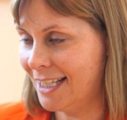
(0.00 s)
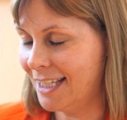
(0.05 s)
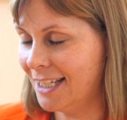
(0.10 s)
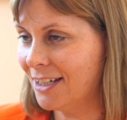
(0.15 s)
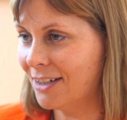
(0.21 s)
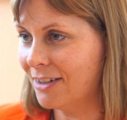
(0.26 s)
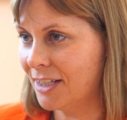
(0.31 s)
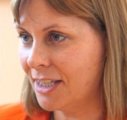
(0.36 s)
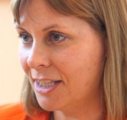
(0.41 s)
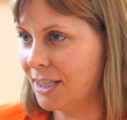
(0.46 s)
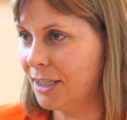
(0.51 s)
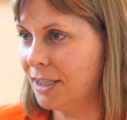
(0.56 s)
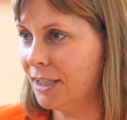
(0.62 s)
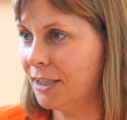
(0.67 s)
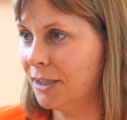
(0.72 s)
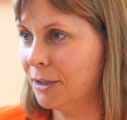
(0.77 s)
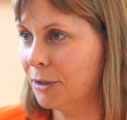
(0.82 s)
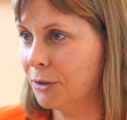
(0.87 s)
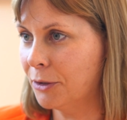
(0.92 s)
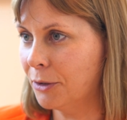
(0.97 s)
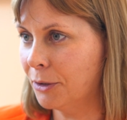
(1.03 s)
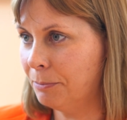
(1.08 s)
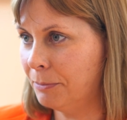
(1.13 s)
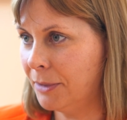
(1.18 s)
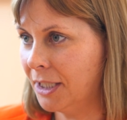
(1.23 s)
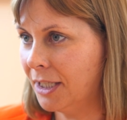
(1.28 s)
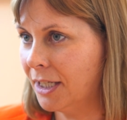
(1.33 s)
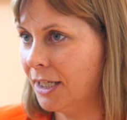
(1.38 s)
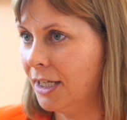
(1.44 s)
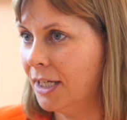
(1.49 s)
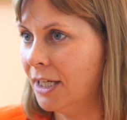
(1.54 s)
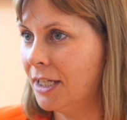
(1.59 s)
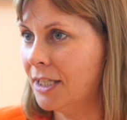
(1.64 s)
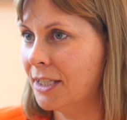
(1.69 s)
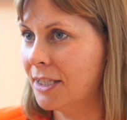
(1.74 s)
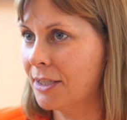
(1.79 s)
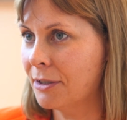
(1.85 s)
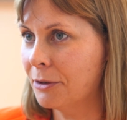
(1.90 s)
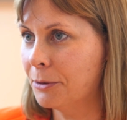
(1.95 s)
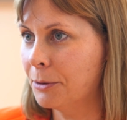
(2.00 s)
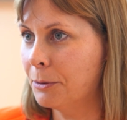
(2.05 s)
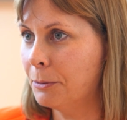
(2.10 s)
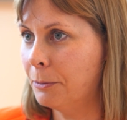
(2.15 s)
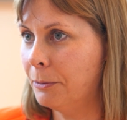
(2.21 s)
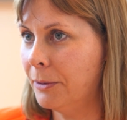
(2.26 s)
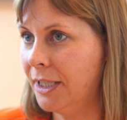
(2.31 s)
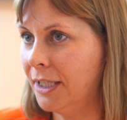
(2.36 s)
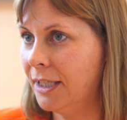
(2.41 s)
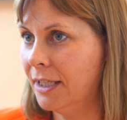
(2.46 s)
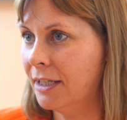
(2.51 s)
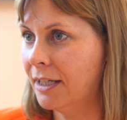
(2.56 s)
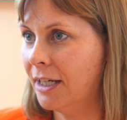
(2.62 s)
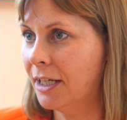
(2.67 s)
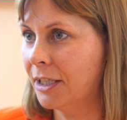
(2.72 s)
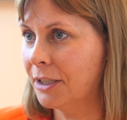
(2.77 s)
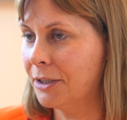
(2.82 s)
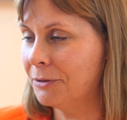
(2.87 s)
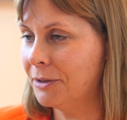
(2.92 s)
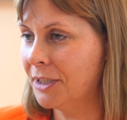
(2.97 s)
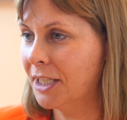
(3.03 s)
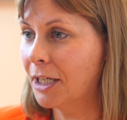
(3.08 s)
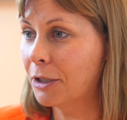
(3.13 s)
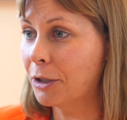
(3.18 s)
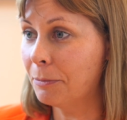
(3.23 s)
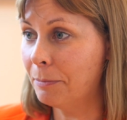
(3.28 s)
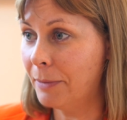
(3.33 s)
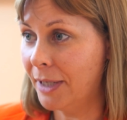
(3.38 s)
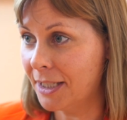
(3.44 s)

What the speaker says: is interested in the topic. So we are doing our